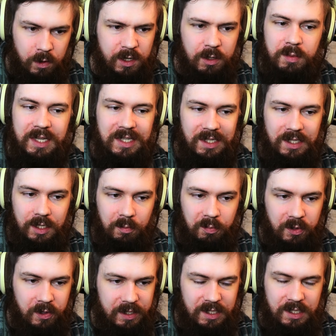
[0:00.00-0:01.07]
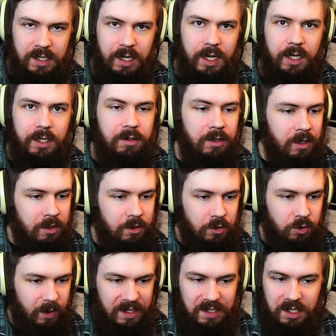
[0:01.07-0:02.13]
it could be as simple as, say,
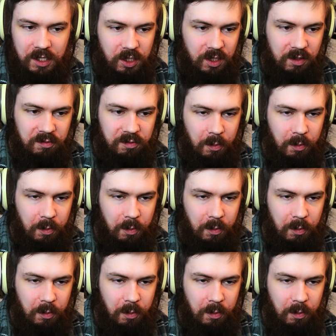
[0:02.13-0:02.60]
transitioning